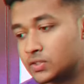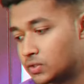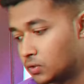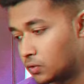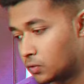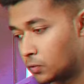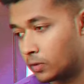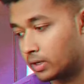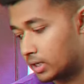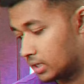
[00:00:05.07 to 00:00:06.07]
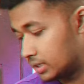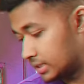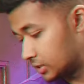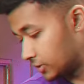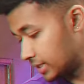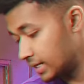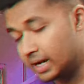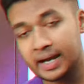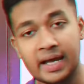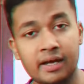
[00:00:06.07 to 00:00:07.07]
So
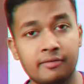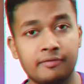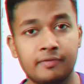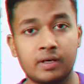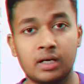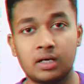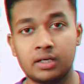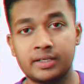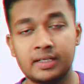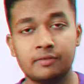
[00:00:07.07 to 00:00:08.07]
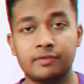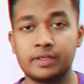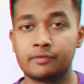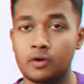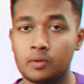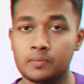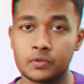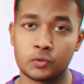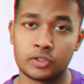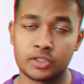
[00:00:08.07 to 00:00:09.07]
today I have a delivery from
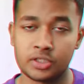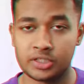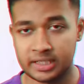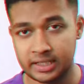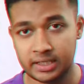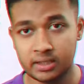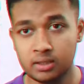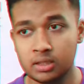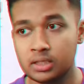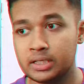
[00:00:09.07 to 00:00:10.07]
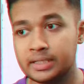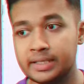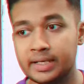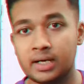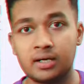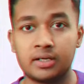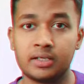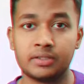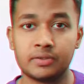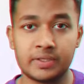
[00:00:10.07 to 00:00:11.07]
Soul Search India. They are
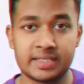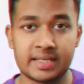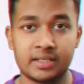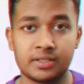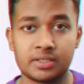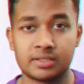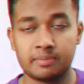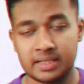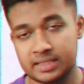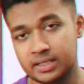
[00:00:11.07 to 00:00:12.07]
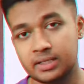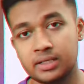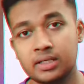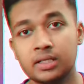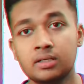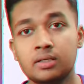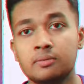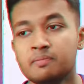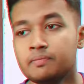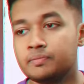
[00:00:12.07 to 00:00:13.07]
another resellers based in India.
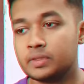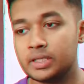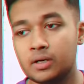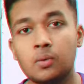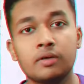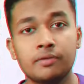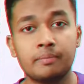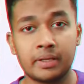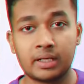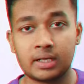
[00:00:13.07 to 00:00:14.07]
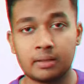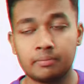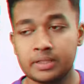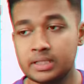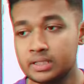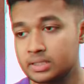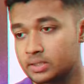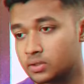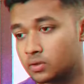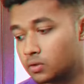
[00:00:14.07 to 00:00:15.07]
They are one of the big companies,
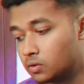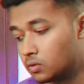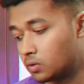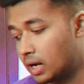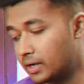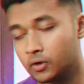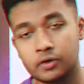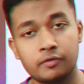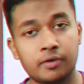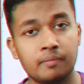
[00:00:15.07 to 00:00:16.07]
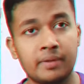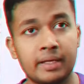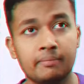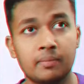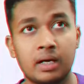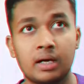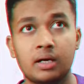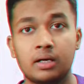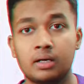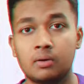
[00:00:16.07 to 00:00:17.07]
so I ordered from them.
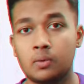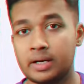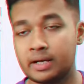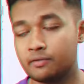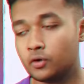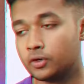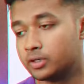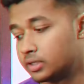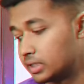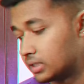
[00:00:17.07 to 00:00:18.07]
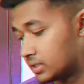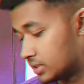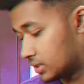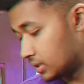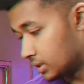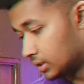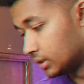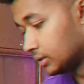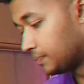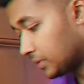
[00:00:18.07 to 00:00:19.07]
What I have ordered is,
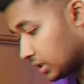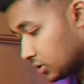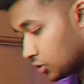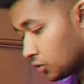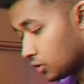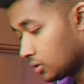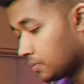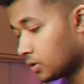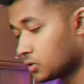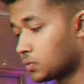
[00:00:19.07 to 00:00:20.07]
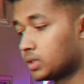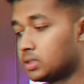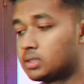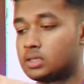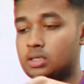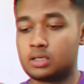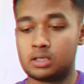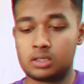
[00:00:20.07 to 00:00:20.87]
I'll just show you the box once.